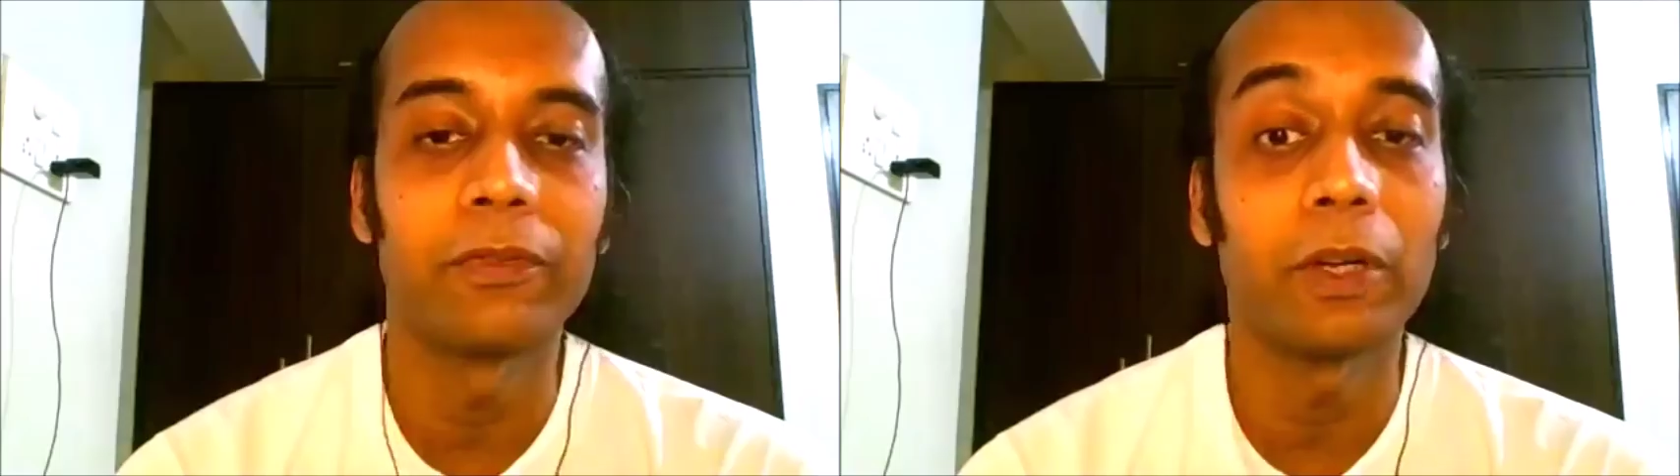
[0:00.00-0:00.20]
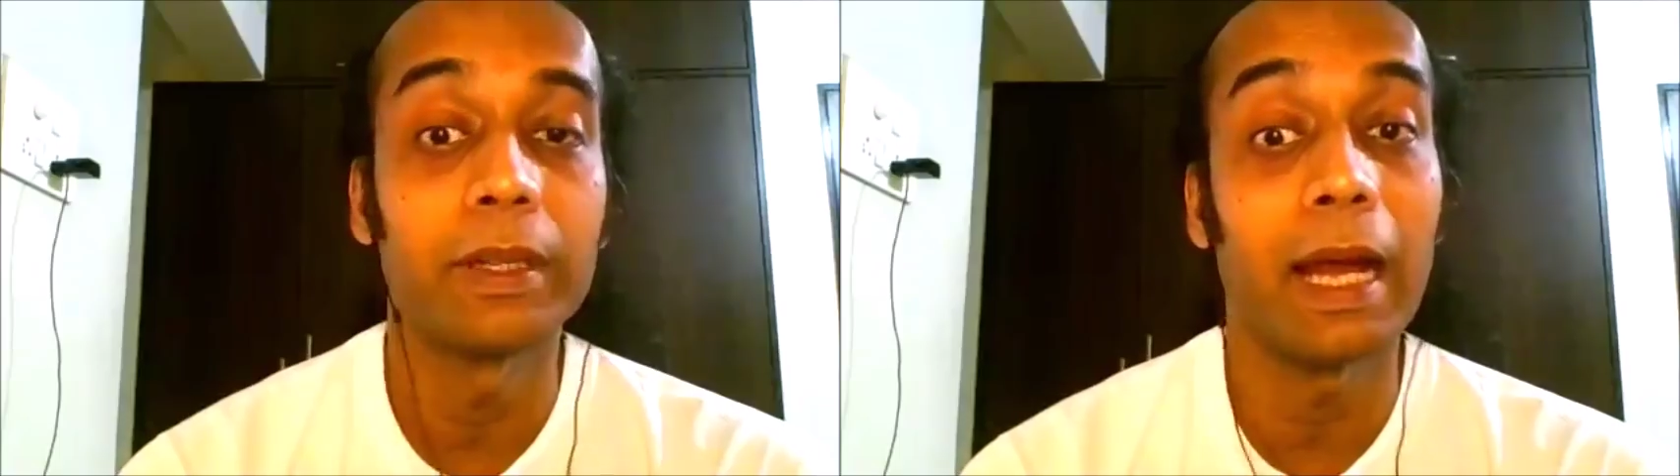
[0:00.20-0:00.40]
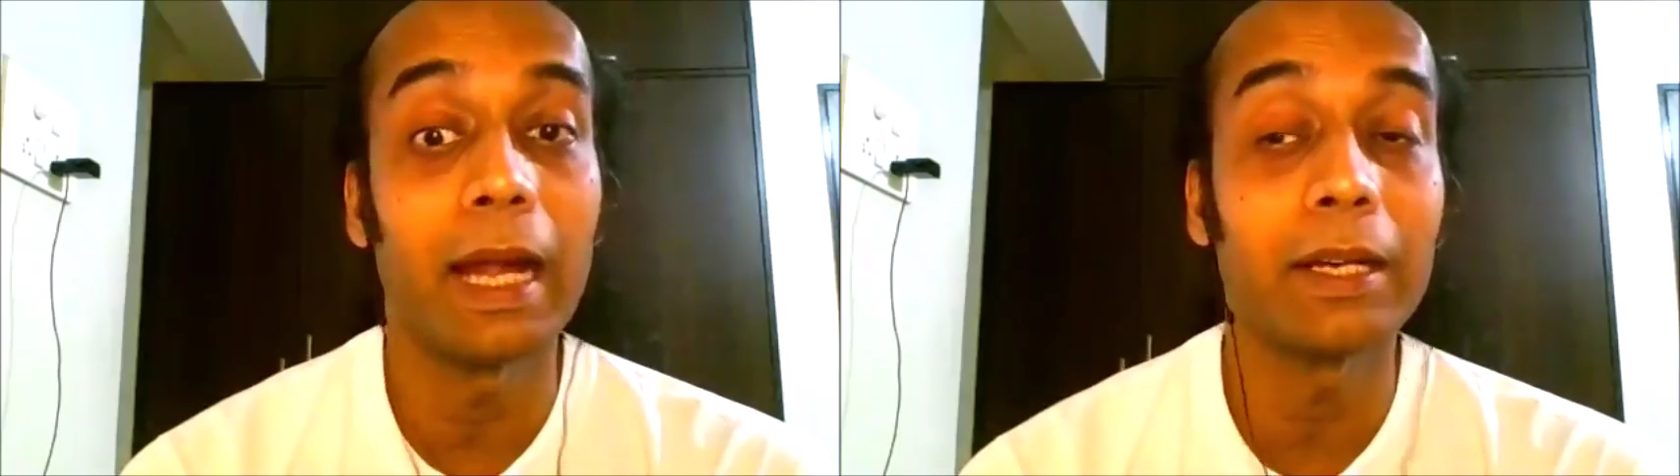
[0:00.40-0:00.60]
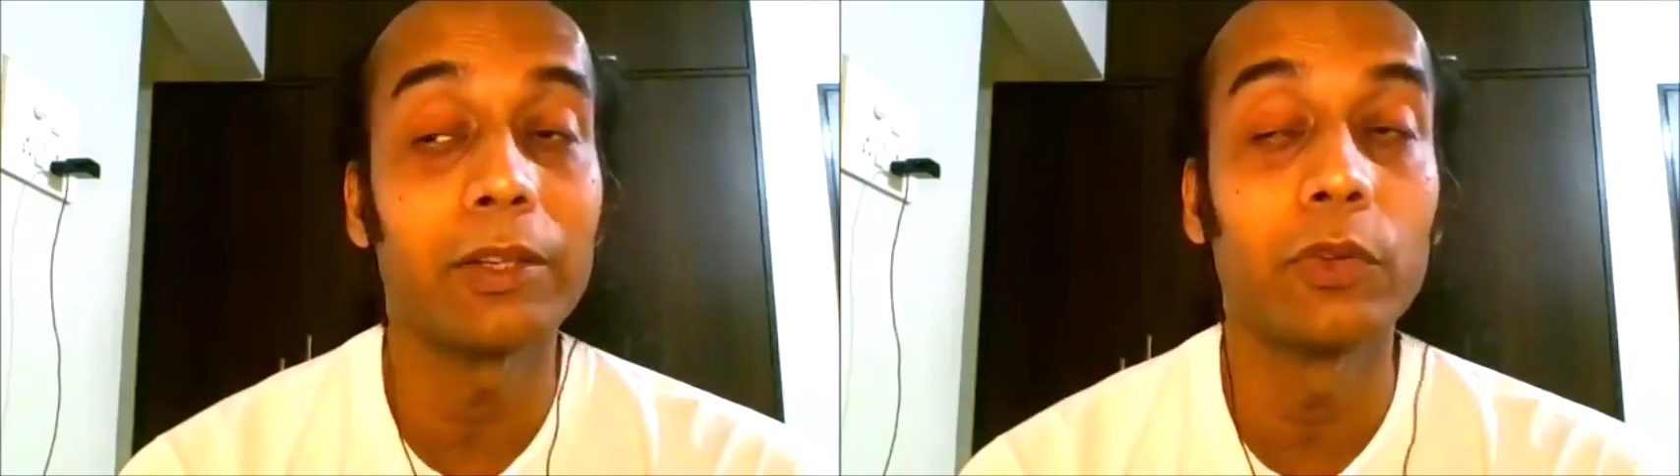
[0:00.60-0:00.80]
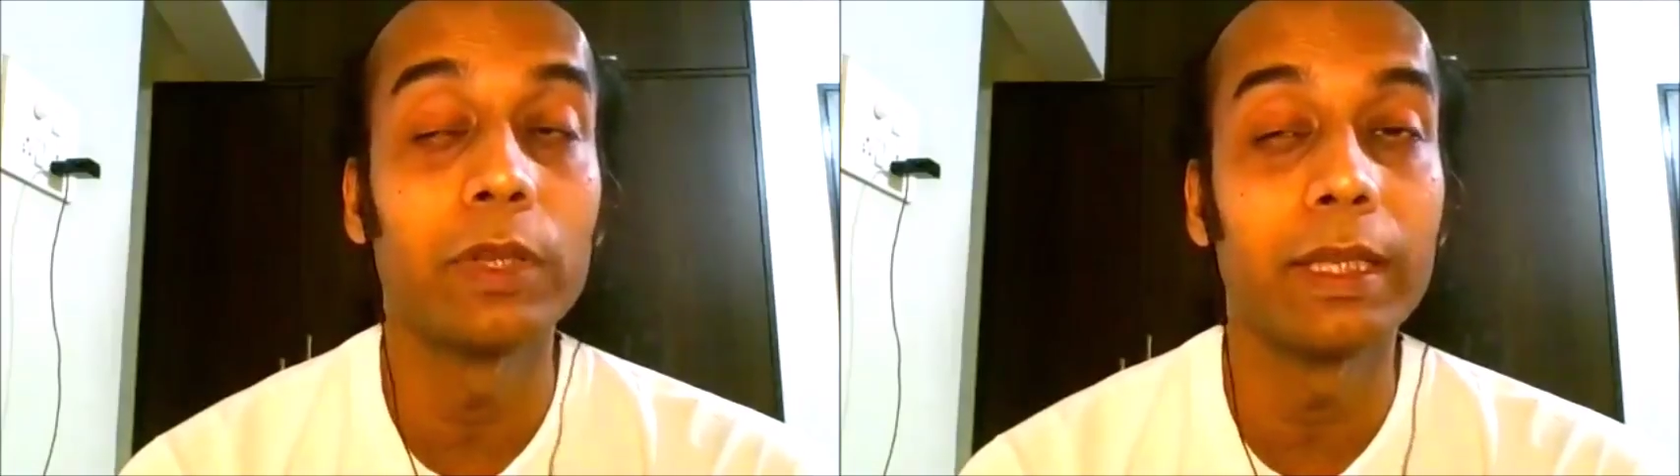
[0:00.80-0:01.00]
for that,
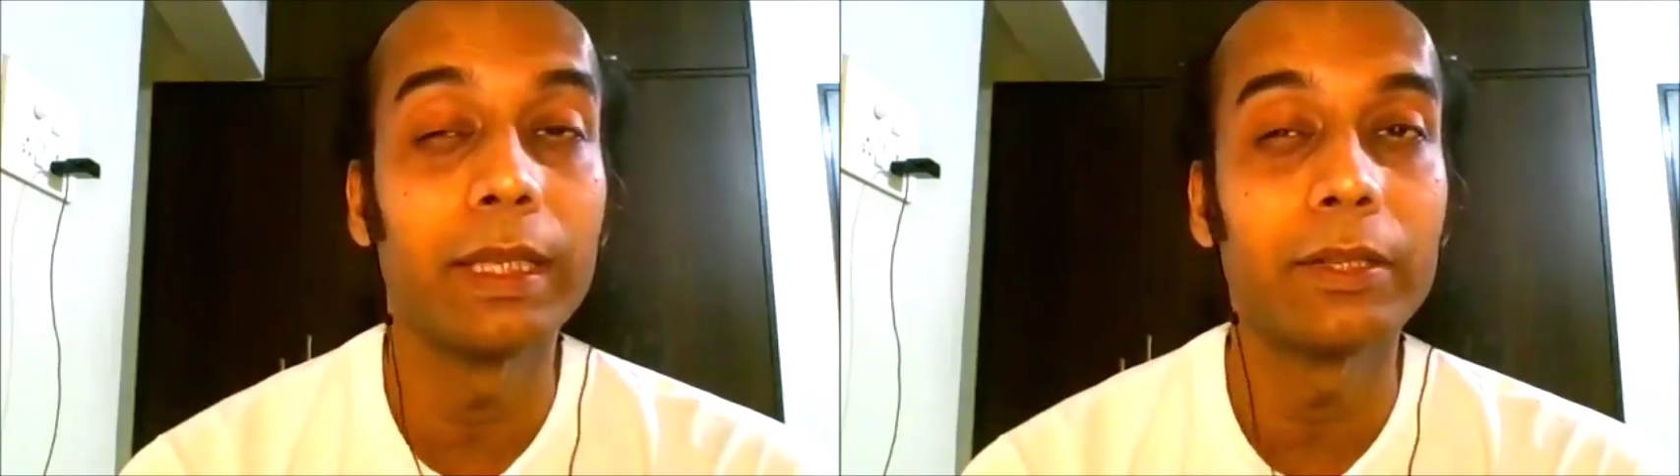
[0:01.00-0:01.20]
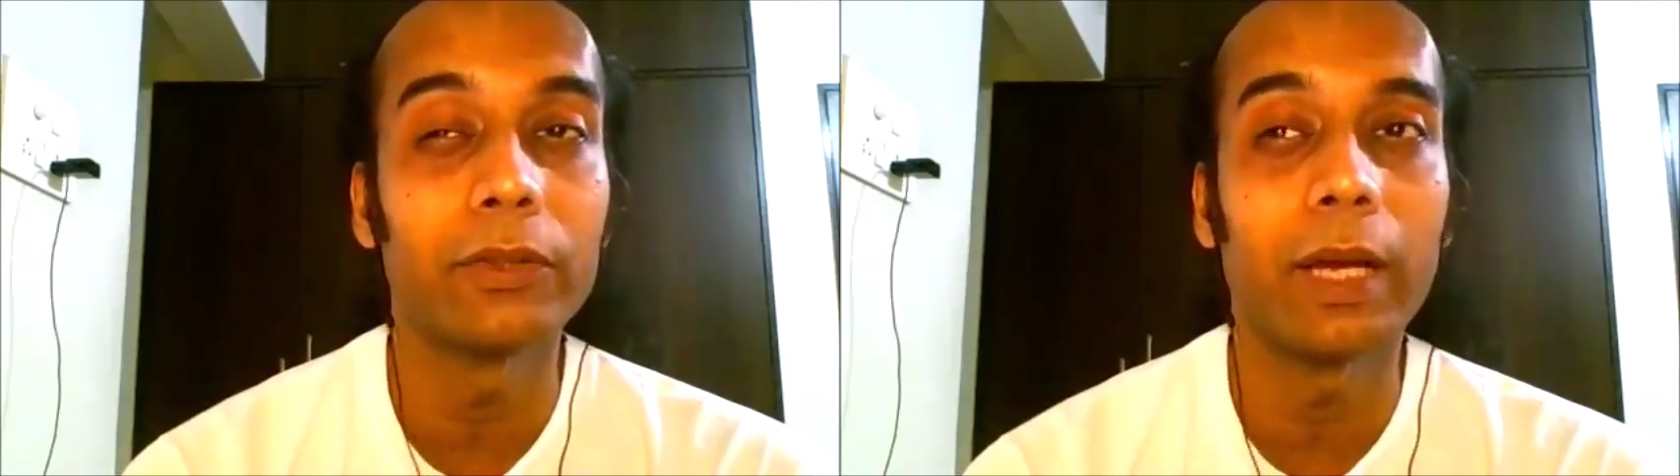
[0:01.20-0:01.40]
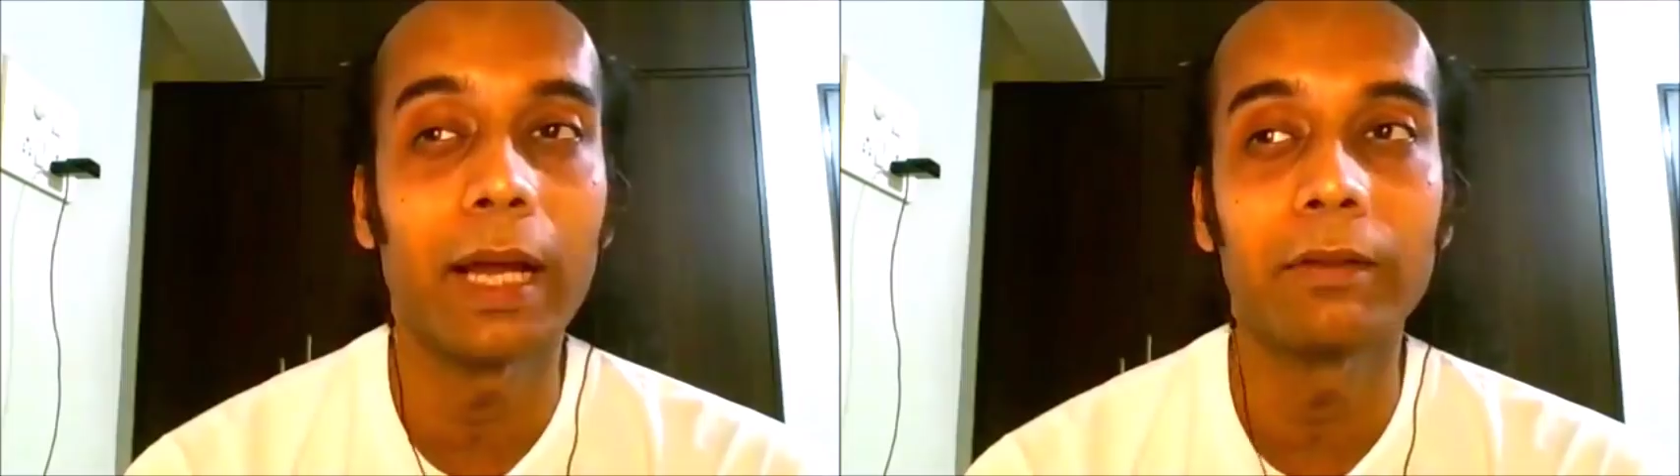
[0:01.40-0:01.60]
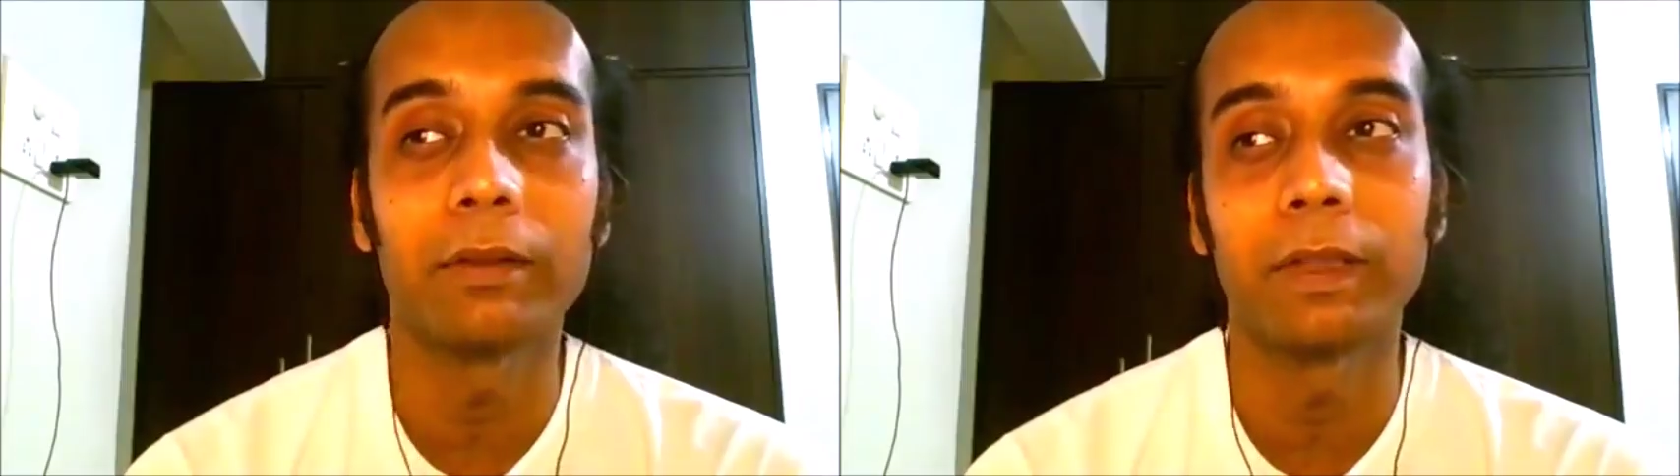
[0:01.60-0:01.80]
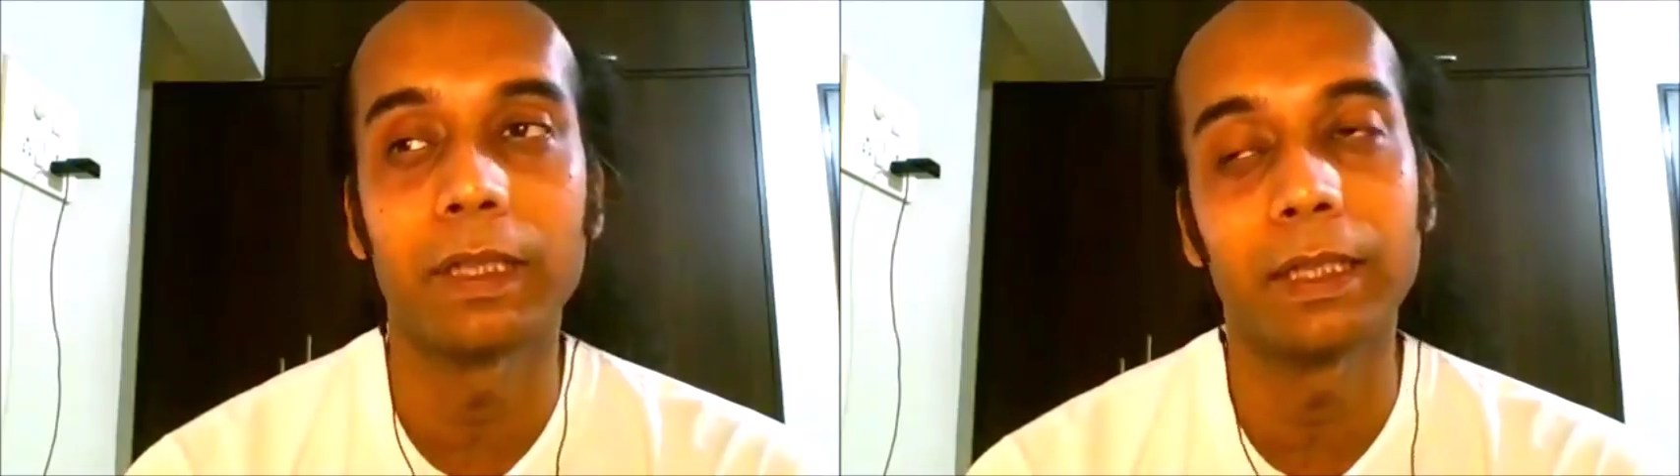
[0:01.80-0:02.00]
you will need to have
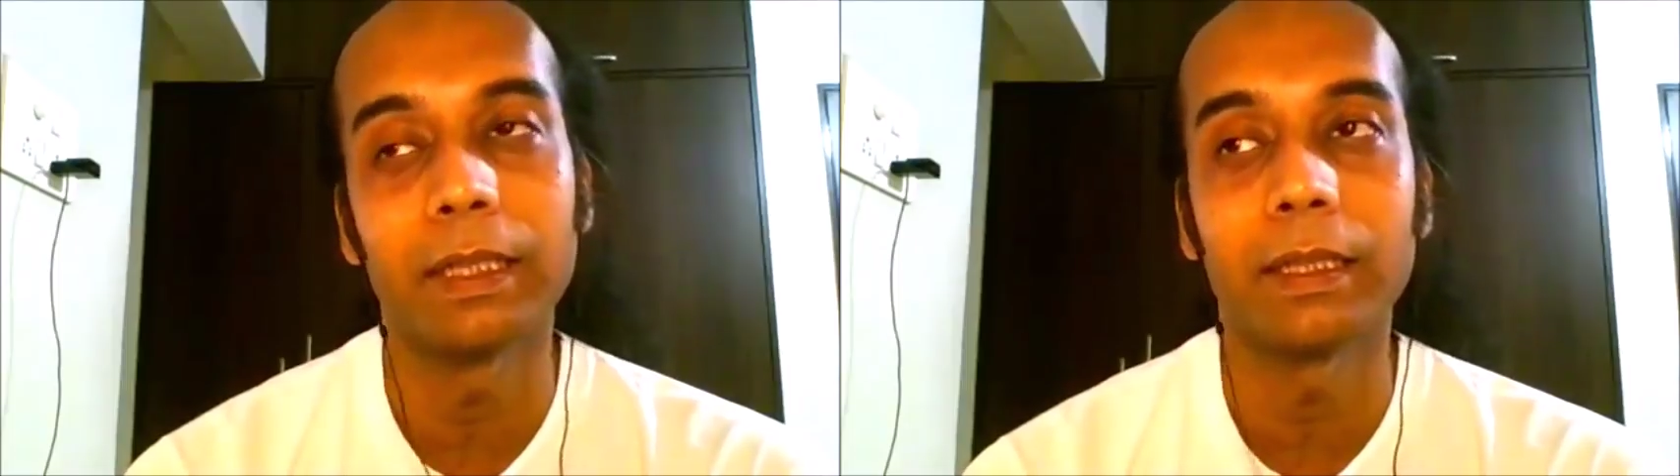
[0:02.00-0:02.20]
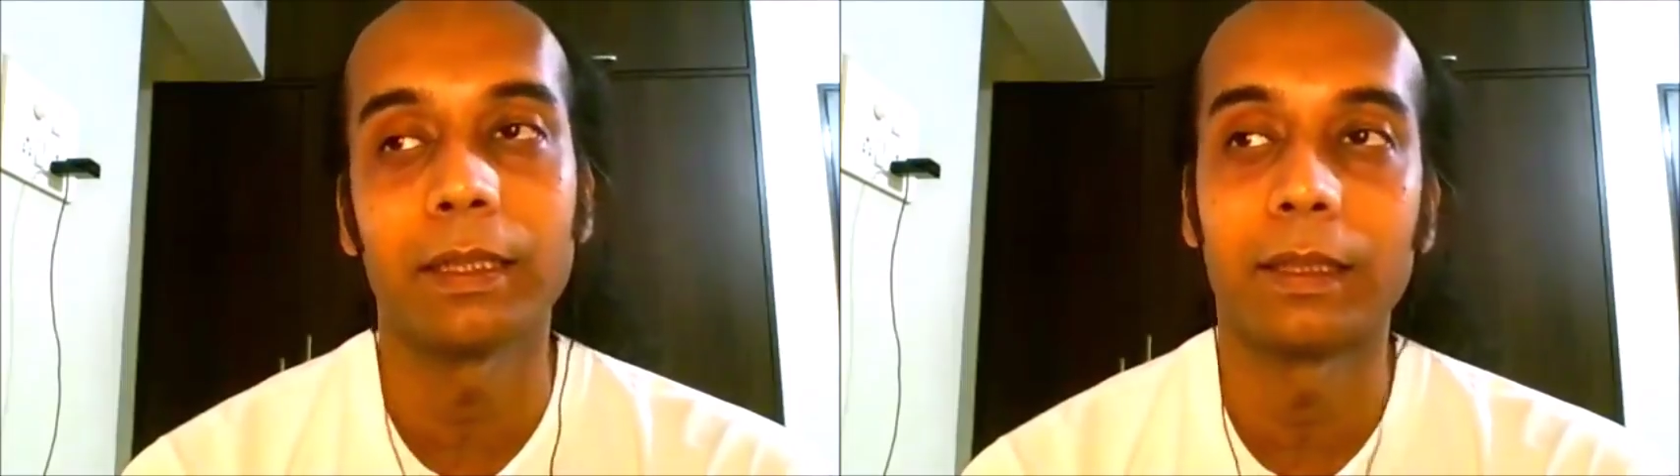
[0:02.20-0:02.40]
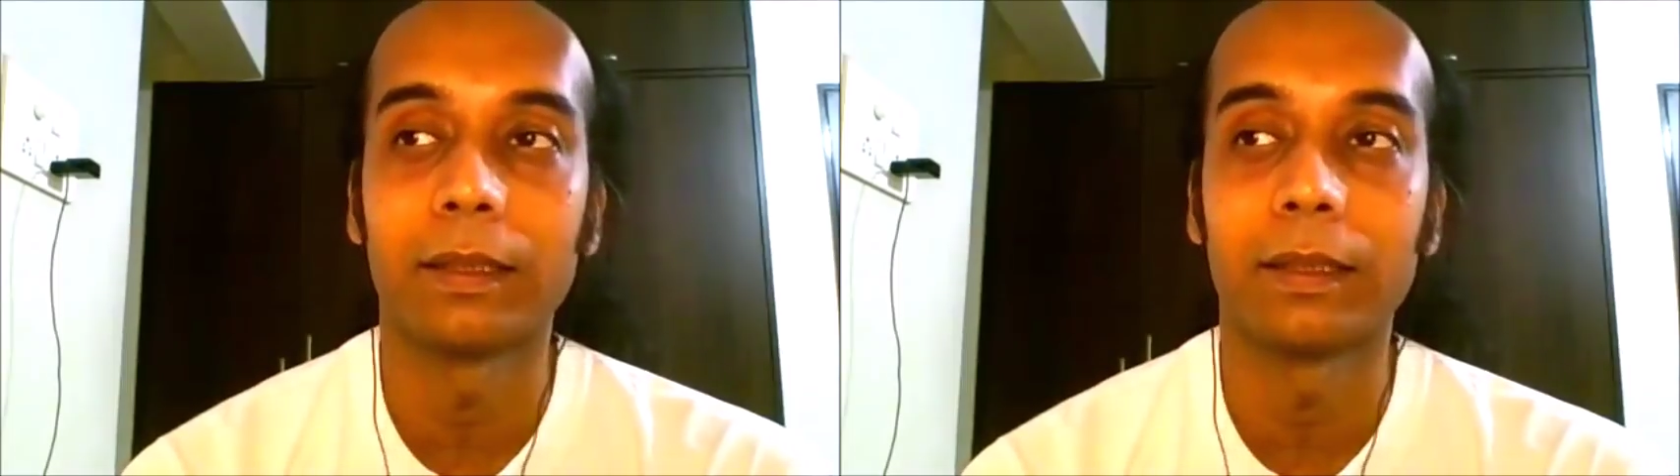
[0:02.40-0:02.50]
a very